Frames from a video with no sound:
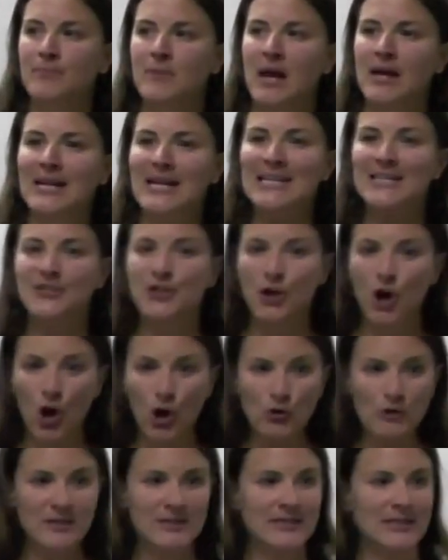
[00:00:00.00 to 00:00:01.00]
An
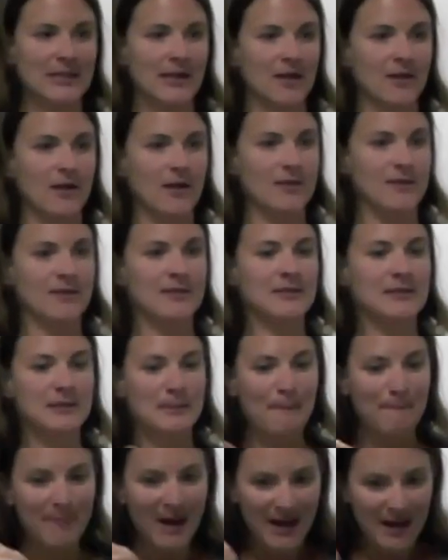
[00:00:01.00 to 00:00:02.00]
interhosting, a
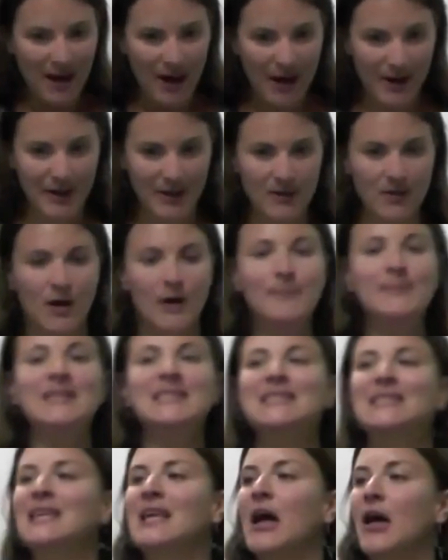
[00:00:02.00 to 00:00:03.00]
symbiotic
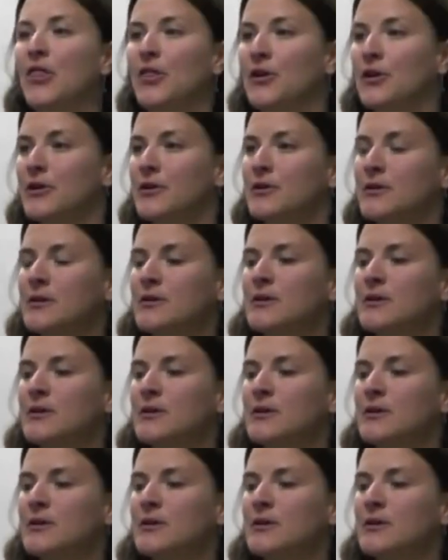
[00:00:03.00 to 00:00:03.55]
coming together.